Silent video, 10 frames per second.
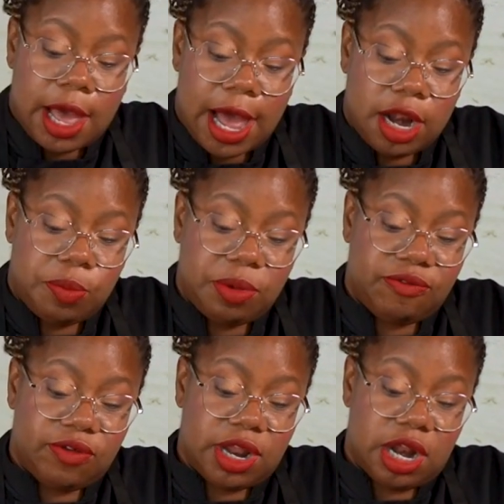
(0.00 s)
Add a little bit
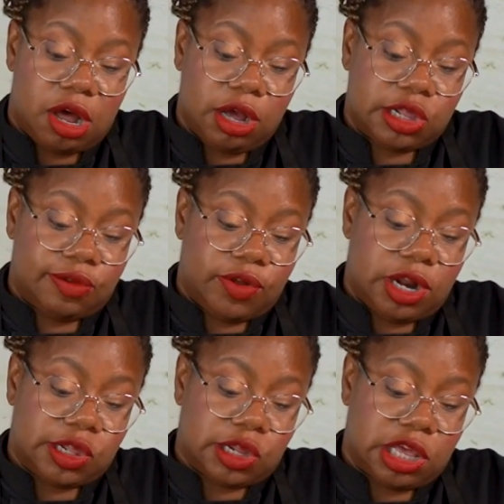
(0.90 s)
of vanilla because the
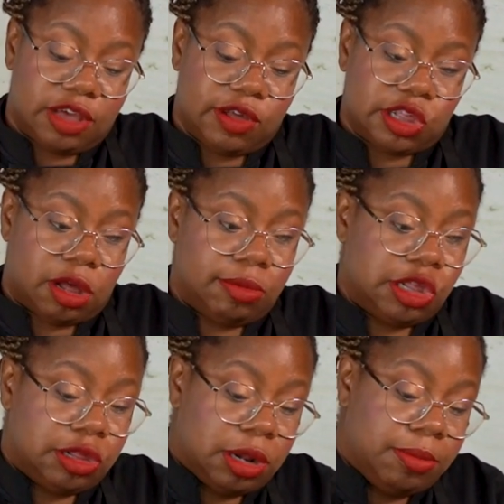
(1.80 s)
vanilla is going to give it some
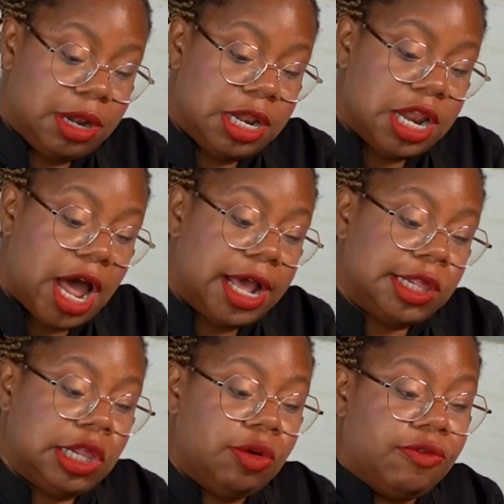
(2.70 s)

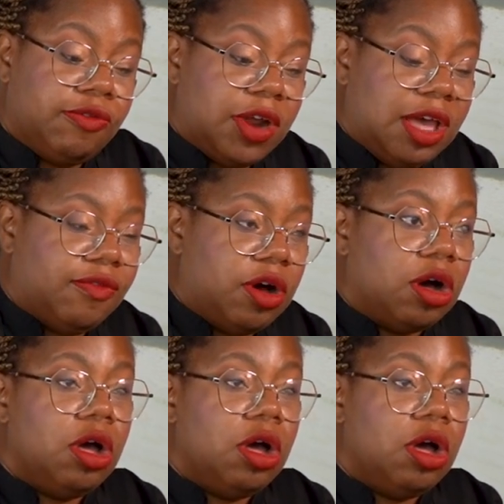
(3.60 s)
nice little flavour.